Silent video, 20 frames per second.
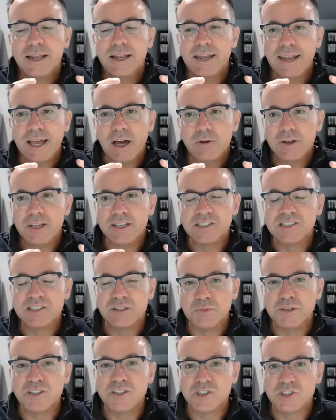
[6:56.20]
Nowadays, as
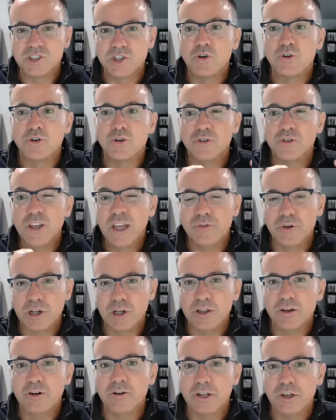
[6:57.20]
a business owner, you have
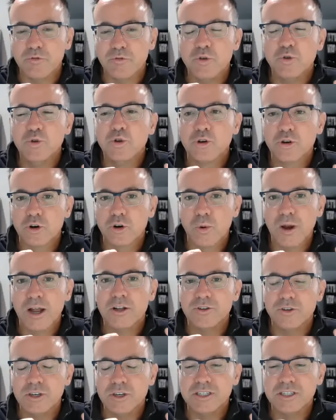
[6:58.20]
clarity. If you look
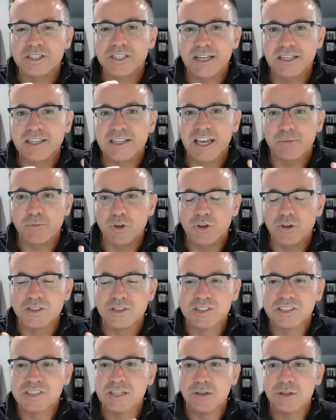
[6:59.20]
around, you can take time, you can
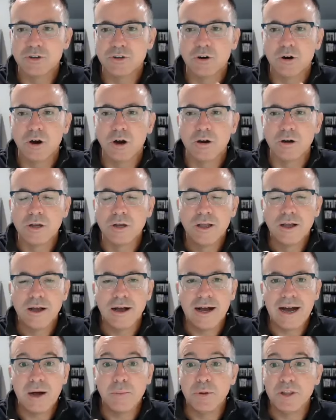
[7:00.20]
see there are
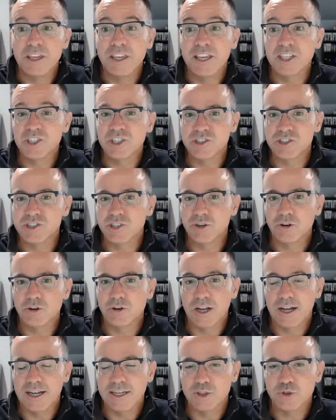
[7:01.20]
obligations in your
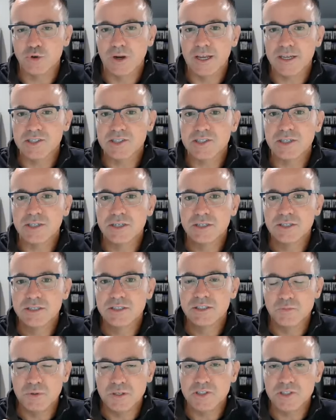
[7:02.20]
contracts
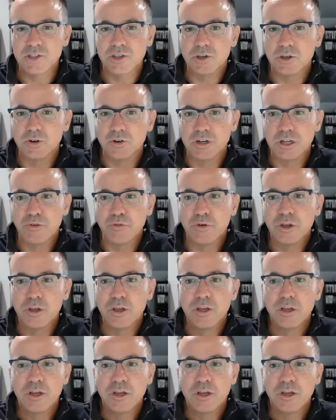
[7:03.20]
to be secure enough.